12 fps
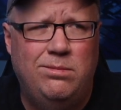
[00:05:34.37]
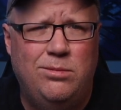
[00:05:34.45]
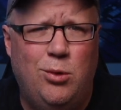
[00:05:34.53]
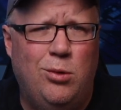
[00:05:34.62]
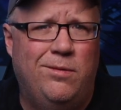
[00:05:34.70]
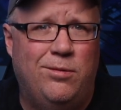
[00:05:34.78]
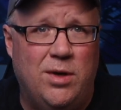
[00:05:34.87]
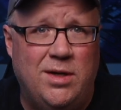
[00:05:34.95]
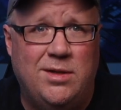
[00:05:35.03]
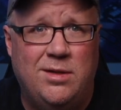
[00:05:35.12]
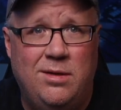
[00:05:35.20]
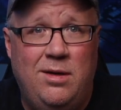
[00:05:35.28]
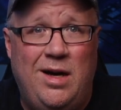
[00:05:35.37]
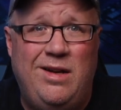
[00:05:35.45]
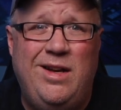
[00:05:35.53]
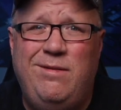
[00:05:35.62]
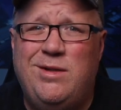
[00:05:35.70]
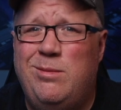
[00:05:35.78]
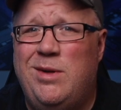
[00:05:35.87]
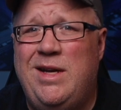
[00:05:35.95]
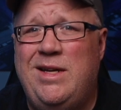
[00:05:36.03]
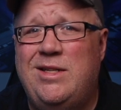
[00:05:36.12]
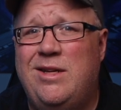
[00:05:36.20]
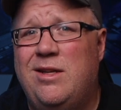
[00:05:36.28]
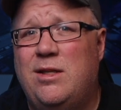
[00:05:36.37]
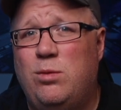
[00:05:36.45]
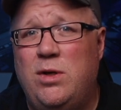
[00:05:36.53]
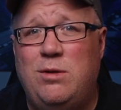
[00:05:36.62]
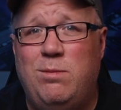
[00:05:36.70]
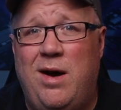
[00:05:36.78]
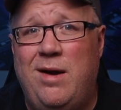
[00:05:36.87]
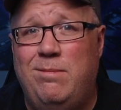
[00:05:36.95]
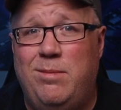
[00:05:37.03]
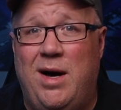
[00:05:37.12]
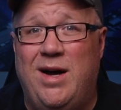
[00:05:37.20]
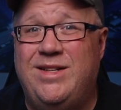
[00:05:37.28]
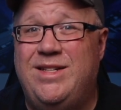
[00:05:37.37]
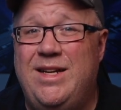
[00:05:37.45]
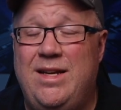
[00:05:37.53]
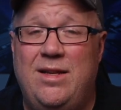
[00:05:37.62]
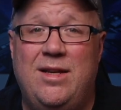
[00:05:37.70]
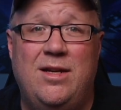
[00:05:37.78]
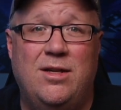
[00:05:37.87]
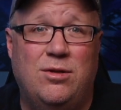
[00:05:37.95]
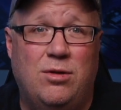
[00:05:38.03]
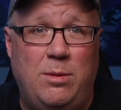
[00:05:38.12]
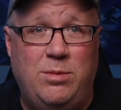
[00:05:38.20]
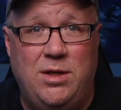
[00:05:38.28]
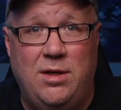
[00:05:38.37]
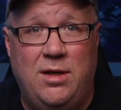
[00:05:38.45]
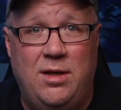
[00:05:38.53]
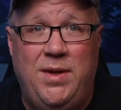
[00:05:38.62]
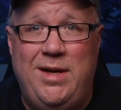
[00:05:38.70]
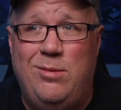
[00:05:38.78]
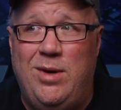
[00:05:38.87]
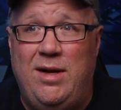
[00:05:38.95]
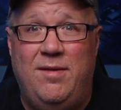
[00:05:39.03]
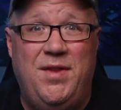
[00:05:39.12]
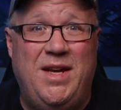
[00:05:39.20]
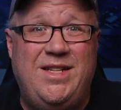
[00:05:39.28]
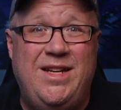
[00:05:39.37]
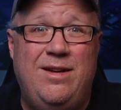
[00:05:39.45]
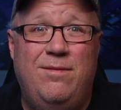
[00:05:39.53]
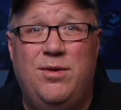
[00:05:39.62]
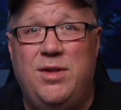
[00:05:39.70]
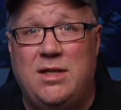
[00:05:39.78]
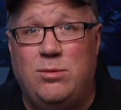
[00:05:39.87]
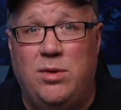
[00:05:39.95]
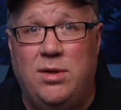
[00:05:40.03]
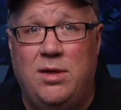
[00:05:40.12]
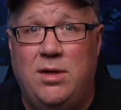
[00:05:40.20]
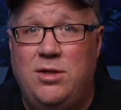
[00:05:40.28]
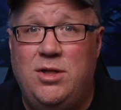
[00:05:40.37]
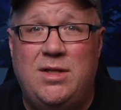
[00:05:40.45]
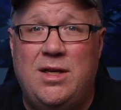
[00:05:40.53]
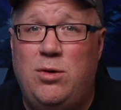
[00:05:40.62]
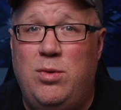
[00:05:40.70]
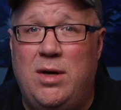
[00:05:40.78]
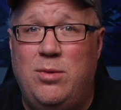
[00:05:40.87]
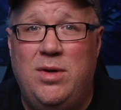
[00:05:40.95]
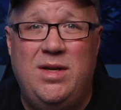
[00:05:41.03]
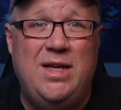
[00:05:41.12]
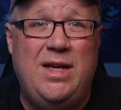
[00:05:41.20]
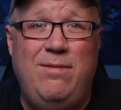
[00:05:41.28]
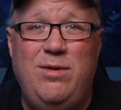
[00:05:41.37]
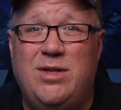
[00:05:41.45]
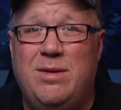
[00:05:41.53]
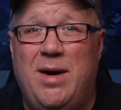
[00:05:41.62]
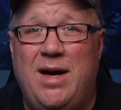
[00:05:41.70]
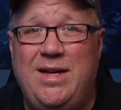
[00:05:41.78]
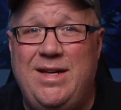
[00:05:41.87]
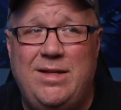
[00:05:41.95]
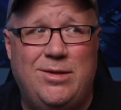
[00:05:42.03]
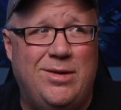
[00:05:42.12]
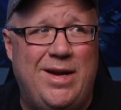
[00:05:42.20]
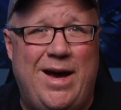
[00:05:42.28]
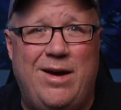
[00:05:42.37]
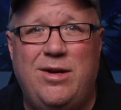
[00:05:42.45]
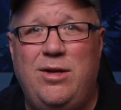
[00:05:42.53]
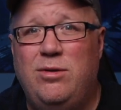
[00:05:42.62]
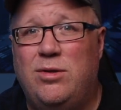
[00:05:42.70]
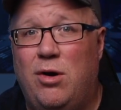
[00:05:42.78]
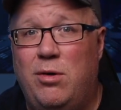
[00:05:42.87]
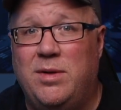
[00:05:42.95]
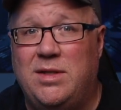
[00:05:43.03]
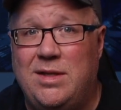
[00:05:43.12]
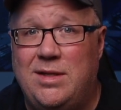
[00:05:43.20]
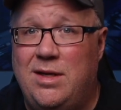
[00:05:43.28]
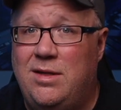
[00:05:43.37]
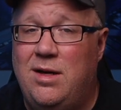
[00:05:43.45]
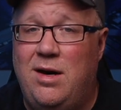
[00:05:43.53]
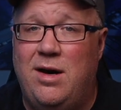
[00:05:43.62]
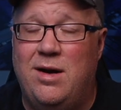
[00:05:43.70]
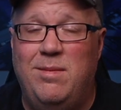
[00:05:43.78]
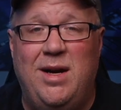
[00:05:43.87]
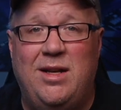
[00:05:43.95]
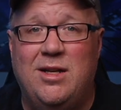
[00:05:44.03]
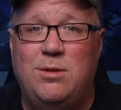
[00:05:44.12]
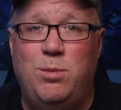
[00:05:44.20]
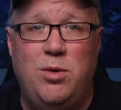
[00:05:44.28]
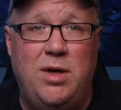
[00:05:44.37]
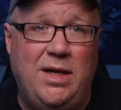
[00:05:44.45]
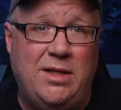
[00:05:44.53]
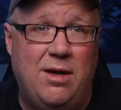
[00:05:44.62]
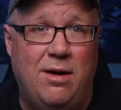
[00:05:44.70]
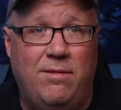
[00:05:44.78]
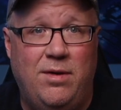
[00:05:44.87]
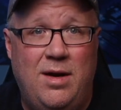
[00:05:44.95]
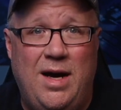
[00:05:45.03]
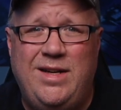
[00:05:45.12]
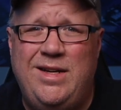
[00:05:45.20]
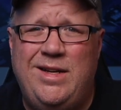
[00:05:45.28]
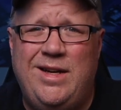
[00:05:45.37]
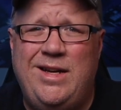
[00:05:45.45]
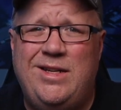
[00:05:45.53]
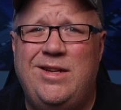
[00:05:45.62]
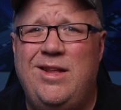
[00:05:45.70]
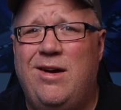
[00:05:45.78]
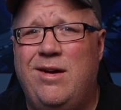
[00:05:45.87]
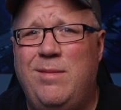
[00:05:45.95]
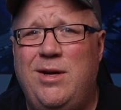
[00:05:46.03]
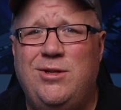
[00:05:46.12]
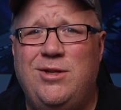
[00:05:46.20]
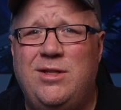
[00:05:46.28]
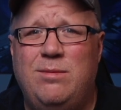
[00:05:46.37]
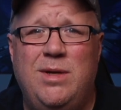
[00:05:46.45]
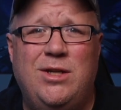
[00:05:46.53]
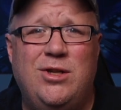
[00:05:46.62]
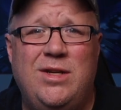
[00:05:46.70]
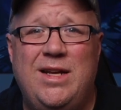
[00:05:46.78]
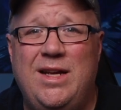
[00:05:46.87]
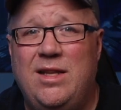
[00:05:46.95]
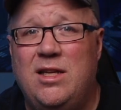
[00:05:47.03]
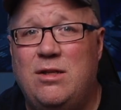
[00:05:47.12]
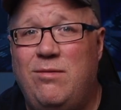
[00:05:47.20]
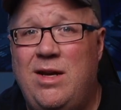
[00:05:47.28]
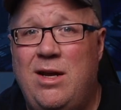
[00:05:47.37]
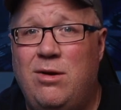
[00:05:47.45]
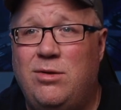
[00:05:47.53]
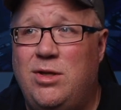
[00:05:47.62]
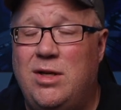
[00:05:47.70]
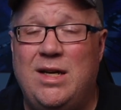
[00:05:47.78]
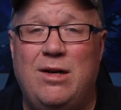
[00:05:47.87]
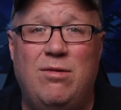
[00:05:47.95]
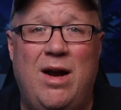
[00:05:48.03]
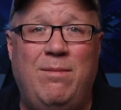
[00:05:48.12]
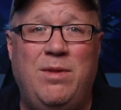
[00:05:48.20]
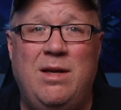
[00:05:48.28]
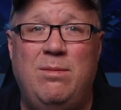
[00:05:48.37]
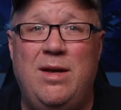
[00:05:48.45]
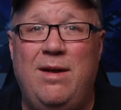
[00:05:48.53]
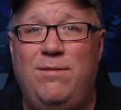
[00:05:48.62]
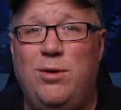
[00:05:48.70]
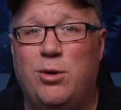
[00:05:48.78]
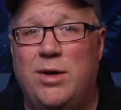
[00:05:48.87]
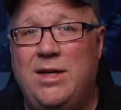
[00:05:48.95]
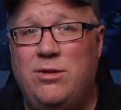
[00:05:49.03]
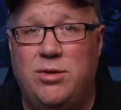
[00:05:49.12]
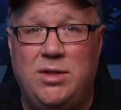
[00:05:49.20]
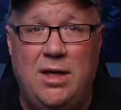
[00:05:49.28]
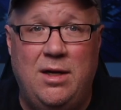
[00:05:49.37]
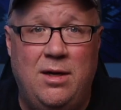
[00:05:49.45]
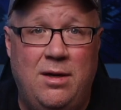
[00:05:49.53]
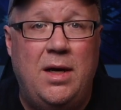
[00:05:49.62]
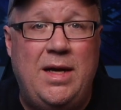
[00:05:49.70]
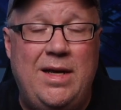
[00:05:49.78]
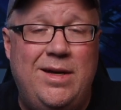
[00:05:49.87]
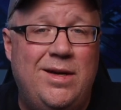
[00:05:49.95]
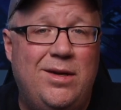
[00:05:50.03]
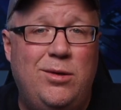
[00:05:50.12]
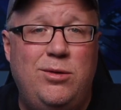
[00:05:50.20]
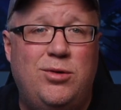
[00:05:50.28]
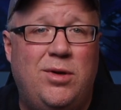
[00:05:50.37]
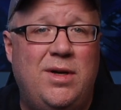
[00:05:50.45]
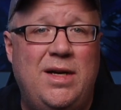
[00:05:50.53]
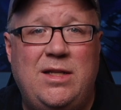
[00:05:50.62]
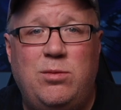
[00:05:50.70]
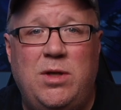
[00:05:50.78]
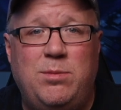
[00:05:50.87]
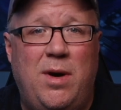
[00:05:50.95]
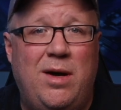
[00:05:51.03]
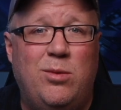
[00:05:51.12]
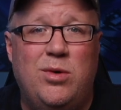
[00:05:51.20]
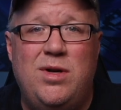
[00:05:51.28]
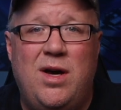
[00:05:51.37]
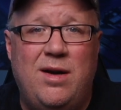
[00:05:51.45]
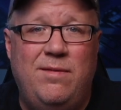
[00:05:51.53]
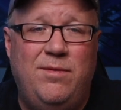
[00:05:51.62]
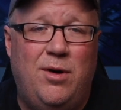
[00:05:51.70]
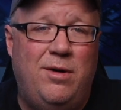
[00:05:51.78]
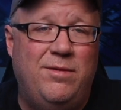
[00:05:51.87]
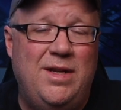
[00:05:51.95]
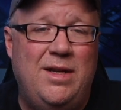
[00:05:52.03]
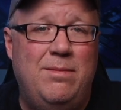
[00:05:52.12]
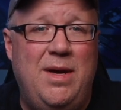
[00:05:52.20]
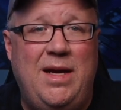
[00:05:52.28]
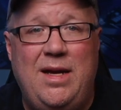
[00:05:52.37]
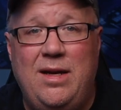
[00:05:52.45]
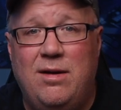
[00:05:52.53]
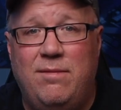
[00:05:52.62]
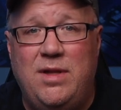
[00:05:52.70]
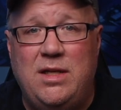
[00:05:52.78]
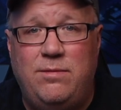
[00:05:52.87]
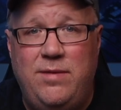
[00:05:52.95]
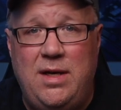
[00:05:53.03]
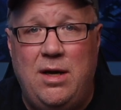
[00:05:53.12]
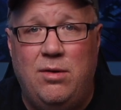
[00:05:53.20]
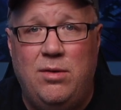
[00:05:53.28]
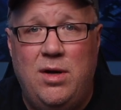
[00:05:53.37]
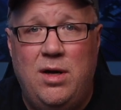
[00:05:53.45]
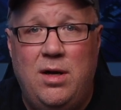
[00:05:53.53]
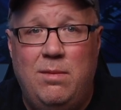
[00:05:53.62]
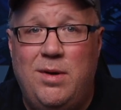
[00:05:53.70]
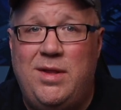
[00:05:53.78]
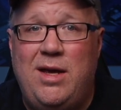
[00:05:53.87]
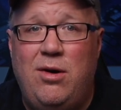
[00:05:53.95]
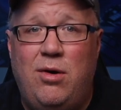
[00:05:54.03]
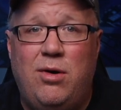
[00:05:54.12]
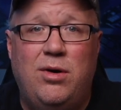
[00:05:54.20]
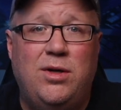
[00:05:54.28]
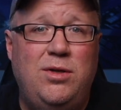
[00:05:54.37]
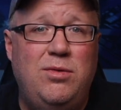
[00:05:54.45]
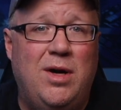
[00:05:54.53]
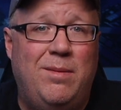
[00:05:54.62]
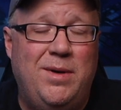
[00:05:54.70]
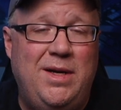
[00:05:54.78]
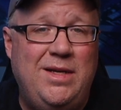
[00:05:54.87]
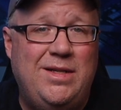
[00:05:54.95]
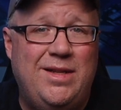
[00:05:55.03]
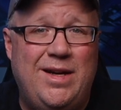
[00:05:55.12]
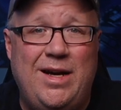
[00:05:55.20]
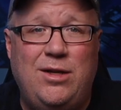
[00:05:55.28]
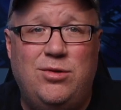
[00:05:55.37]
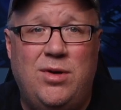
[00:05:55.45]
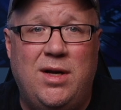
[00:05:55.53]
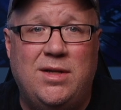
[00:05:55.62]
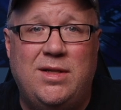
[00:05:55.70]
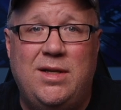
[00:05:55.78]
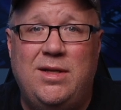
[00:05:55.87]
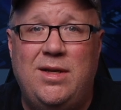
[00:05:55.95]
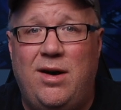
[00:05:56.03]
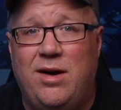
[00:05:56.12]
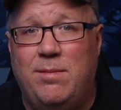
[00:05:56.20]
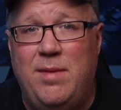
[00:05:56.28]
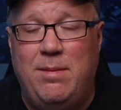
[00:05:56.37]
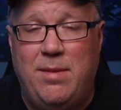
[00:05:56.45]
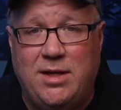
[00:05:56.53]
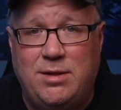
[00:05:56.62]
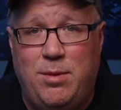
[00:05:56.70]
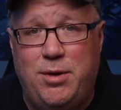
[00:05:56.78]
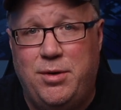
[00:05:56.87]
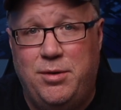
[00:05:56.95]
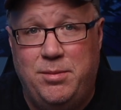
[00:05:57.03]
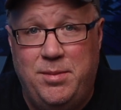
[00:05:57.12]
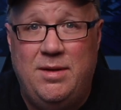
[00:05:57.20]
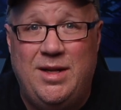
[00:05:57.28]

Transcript: More friends, I'll leave some links to the SwitchBot bots in the description. Anyway, that's it for this one. Just a quick one to give you some ideas on how to use Home Assistant to automate the spooky stuff. I did link to the automations mentioned in this video so you can grab them if you're interested. Again, Lutron and SwitchBot were not involved in the making of this video but they are two companies that I trust to automate my smart home.